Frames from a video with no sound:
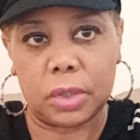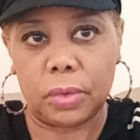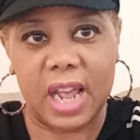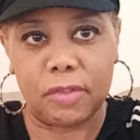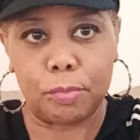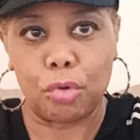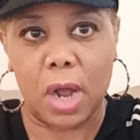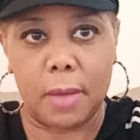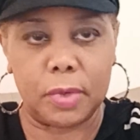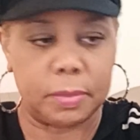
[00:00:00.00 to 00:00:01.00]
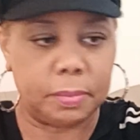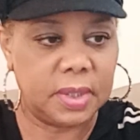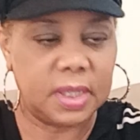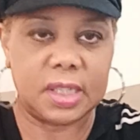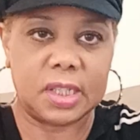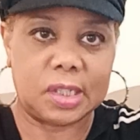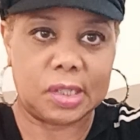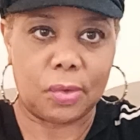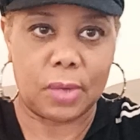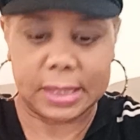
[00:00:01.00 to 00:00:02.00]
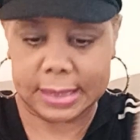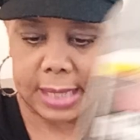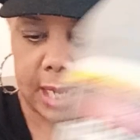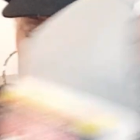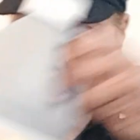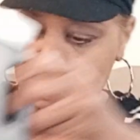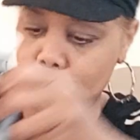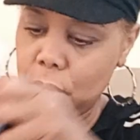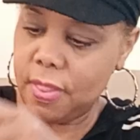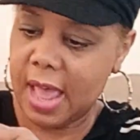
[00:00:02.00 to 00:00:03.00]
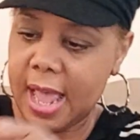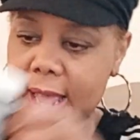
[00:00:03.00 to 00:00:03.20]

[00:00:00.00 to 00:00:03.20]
have a problem. So I stocked up on that.